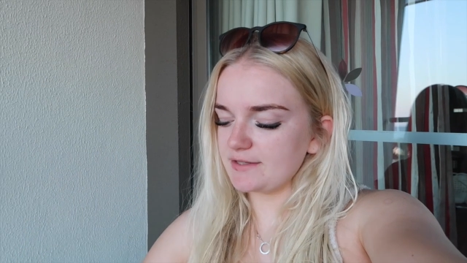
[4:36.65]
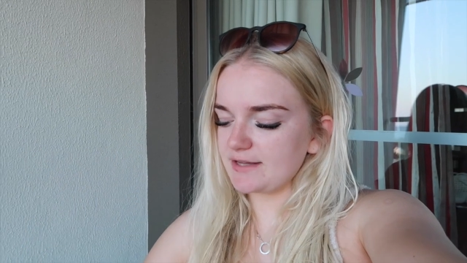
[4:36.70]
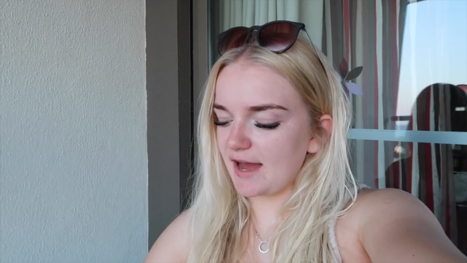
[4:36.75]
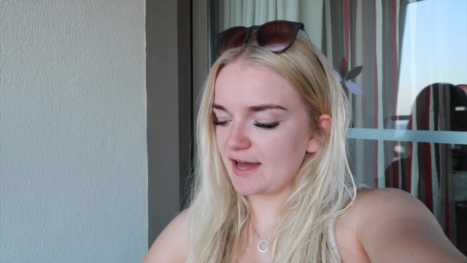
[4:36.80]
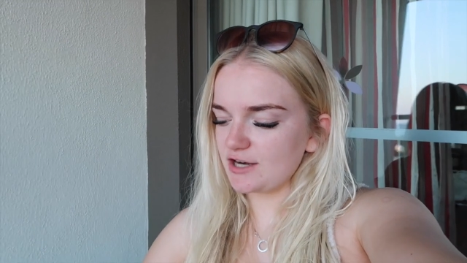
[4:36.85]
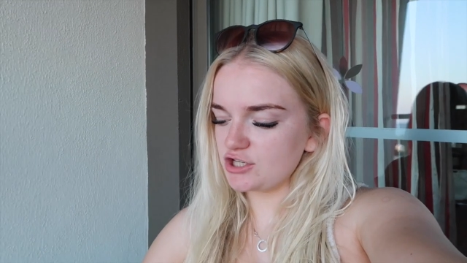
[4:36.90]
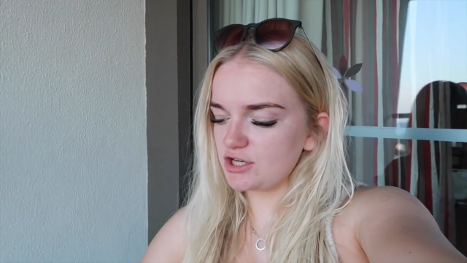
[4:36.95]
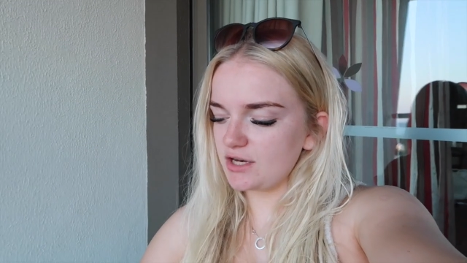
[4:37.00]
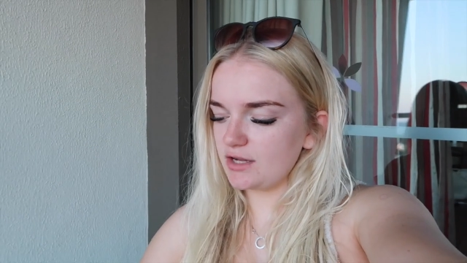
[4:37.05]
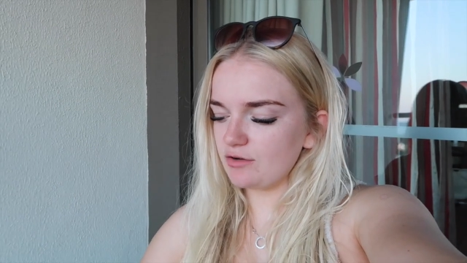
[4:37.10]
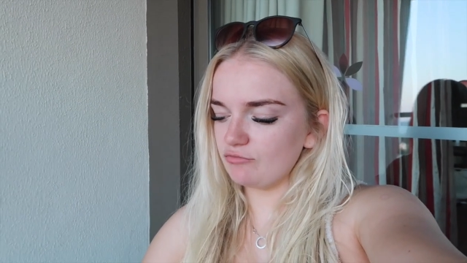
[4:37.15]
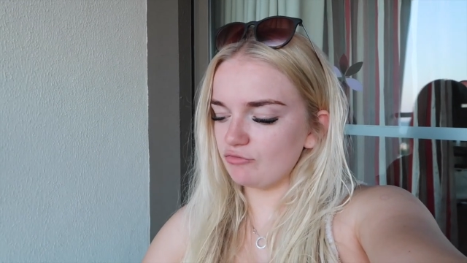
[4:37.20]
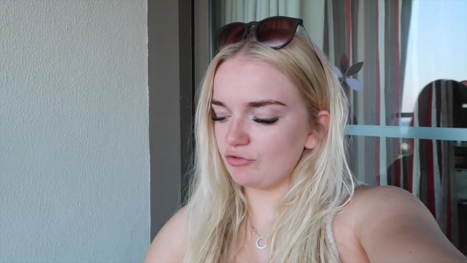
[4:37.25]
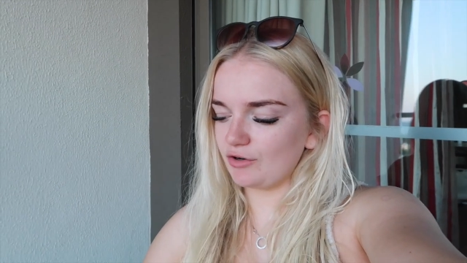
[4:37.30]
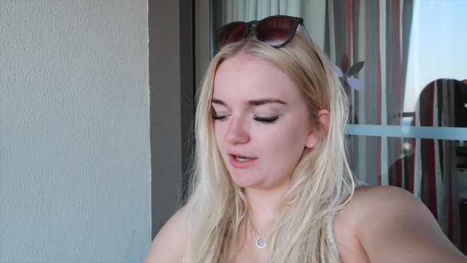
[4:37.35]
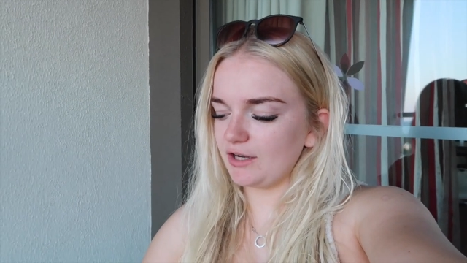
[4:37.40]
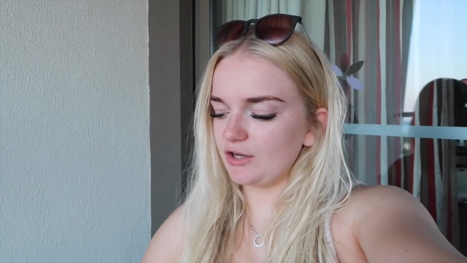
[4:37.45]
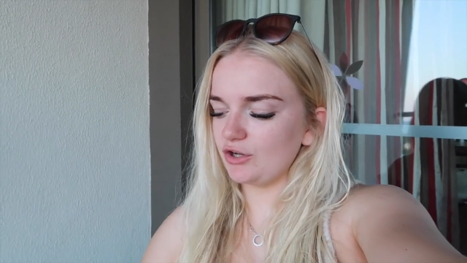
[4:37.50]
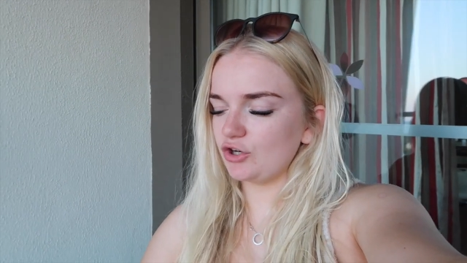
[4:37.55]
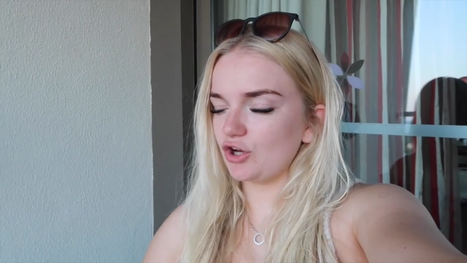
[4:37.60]
It's actually a
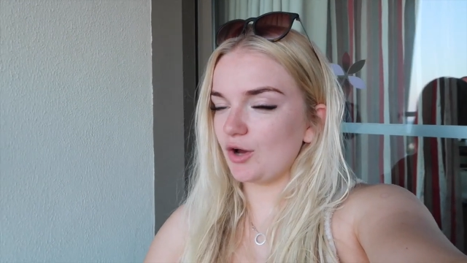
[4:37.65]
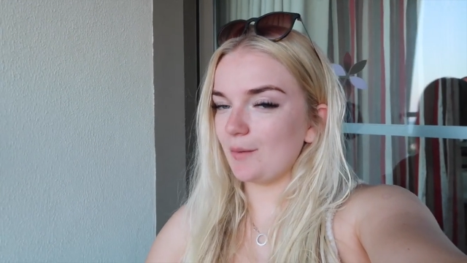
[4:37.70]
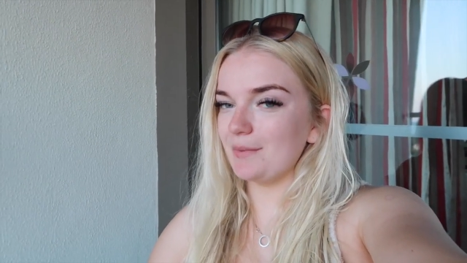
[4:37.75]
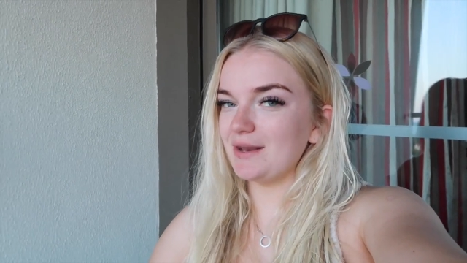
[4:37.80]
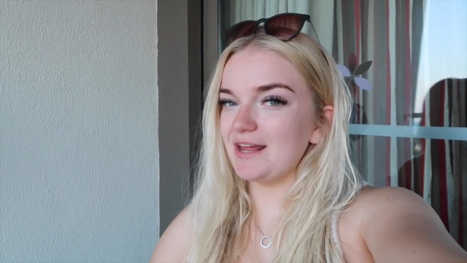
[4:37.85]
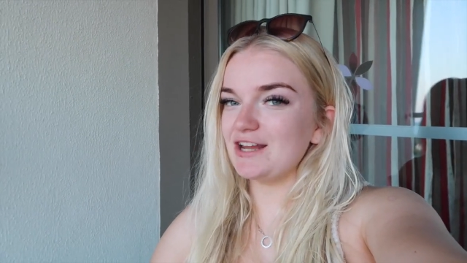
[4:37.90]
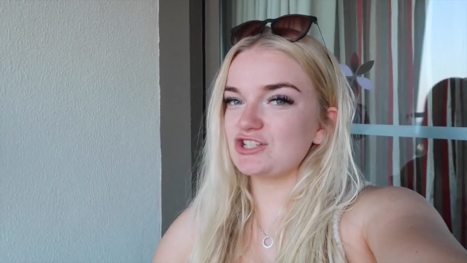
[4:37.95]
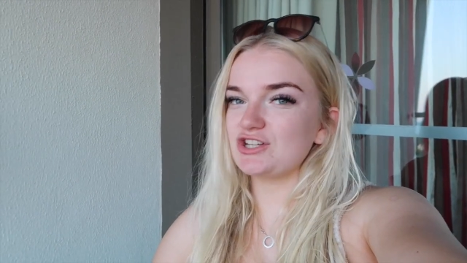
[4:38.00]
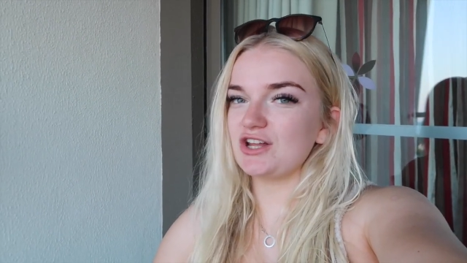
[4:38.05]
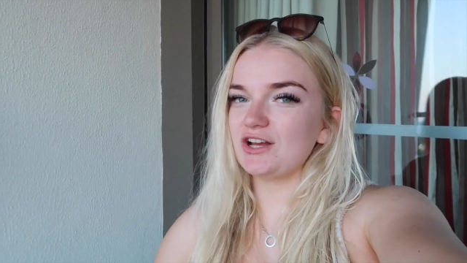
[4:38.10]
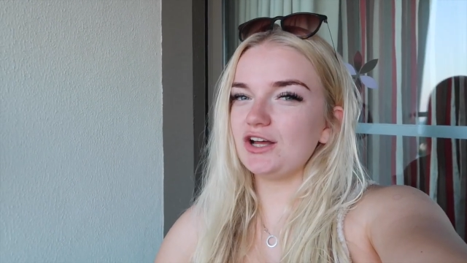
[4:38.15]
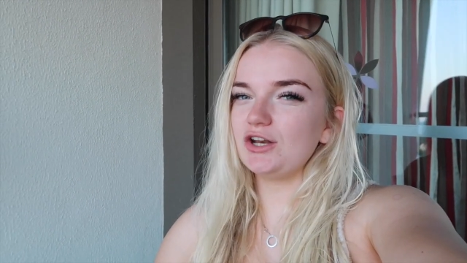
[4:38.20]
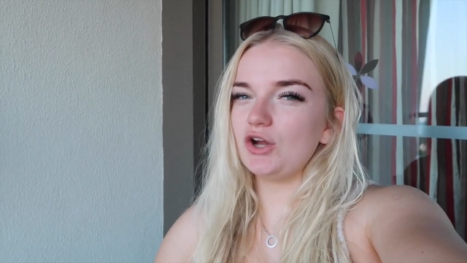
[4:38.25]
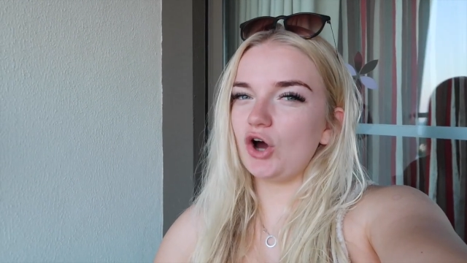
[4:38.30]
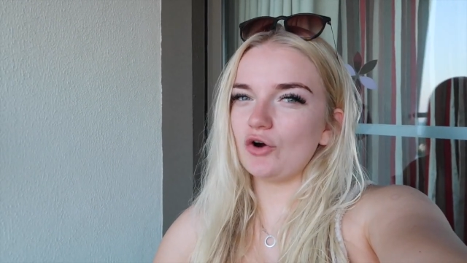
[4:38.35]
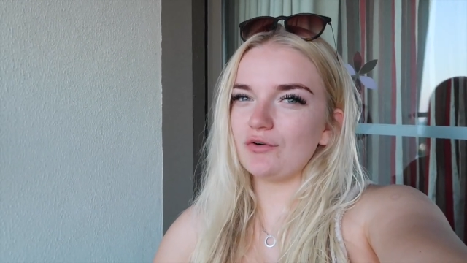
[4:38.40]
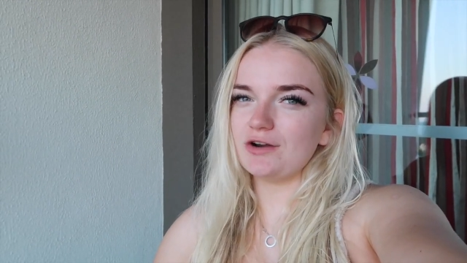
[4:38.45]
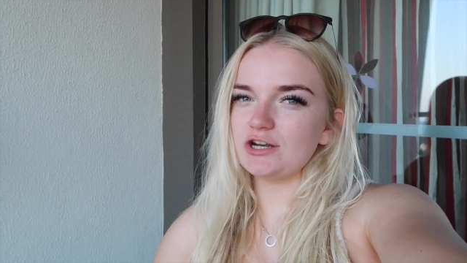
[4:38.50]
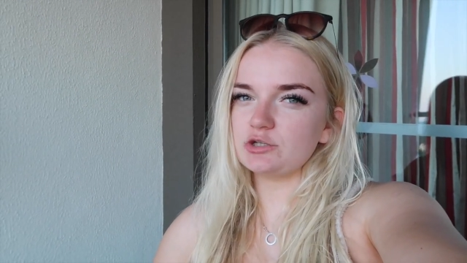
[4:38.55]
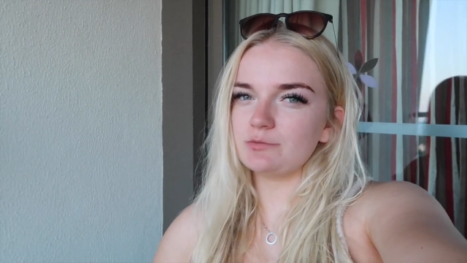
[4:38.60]
really good combination, like
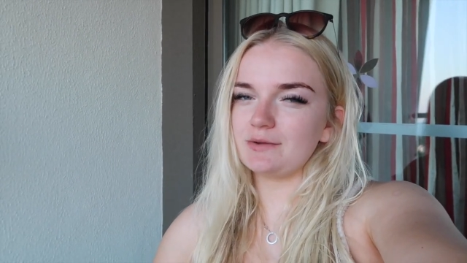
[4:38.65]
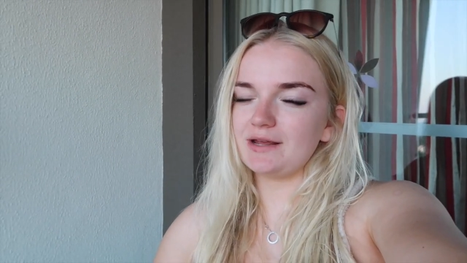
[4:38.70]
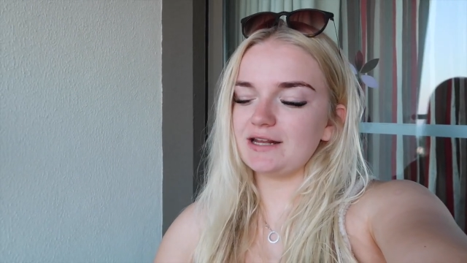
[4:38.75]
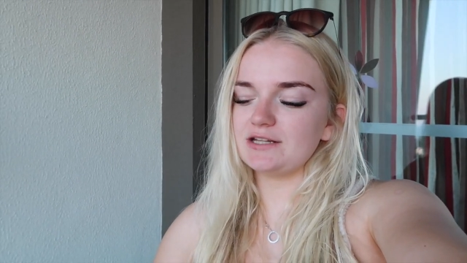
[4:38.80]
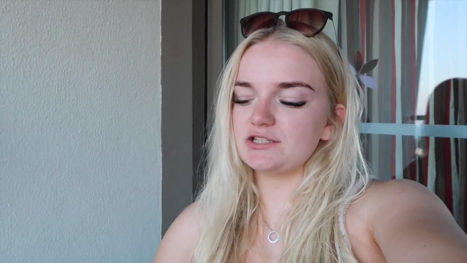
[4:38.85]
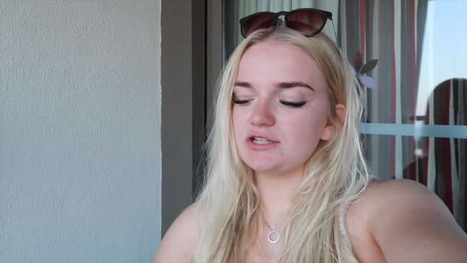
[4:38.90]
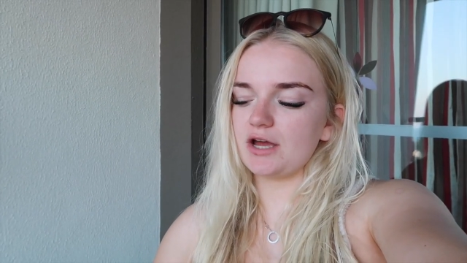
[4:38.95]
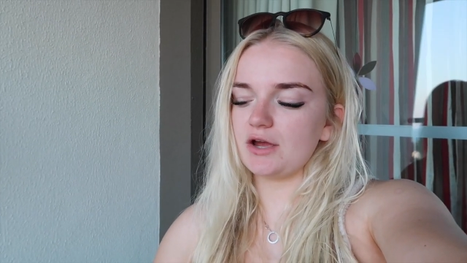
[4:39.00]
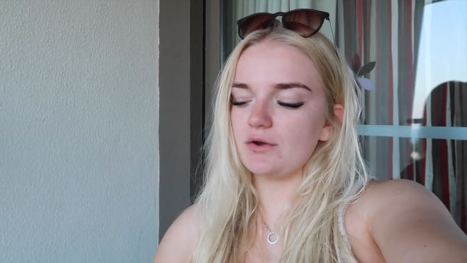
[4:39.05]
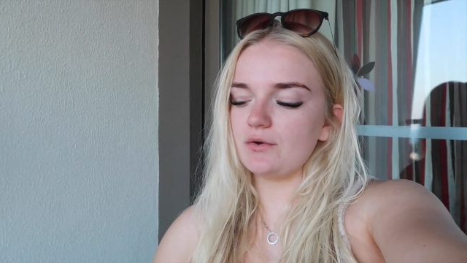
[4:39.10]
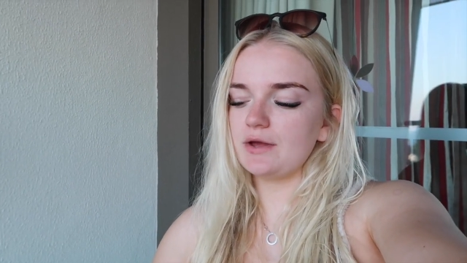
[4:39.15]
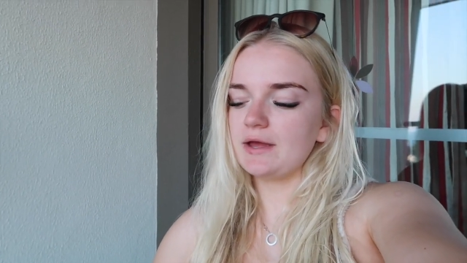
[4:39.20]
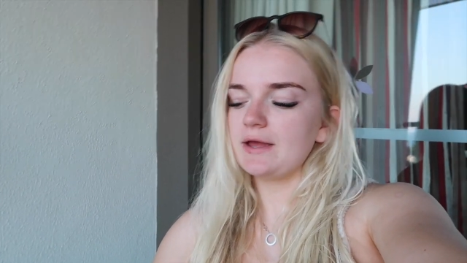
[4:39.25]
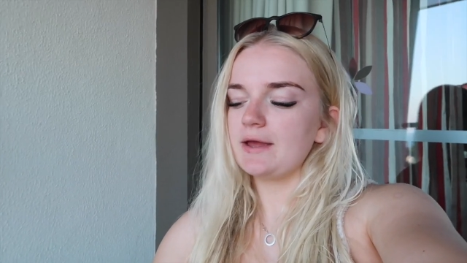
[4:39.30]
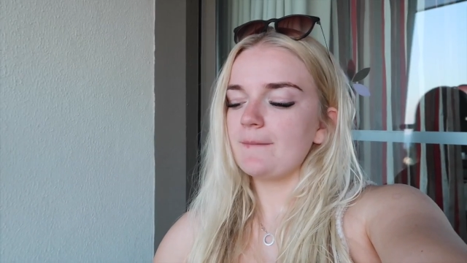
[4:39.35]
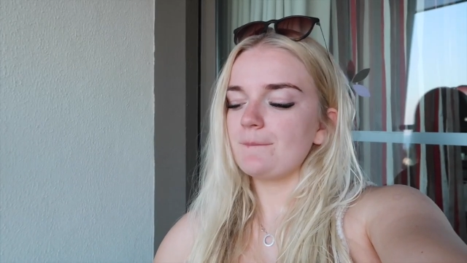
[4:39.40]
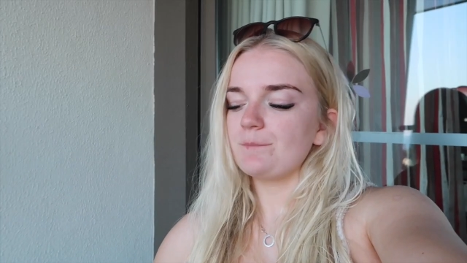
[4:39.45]
an orange mojito.